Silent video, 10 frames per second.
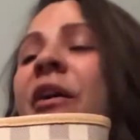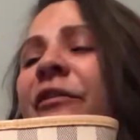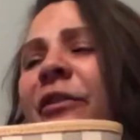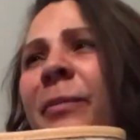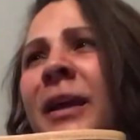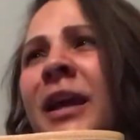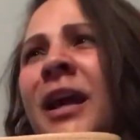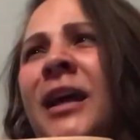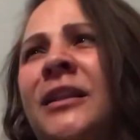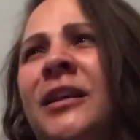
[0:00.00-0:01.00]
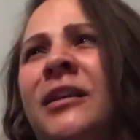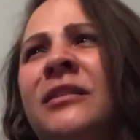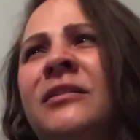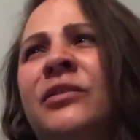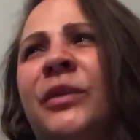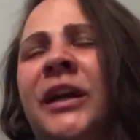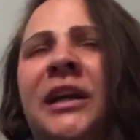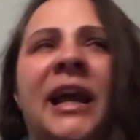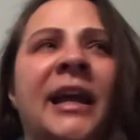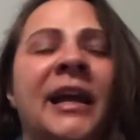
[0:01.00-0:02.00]
For me, I think it's great
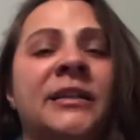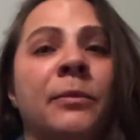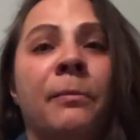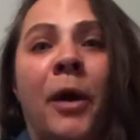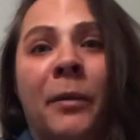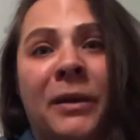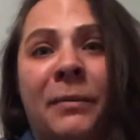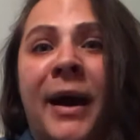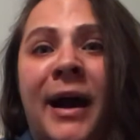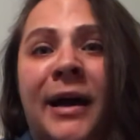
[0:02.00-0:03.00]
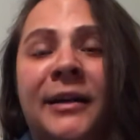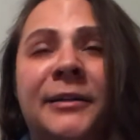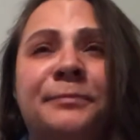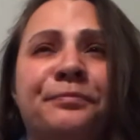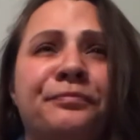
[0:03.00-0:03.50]
like as a mommy bag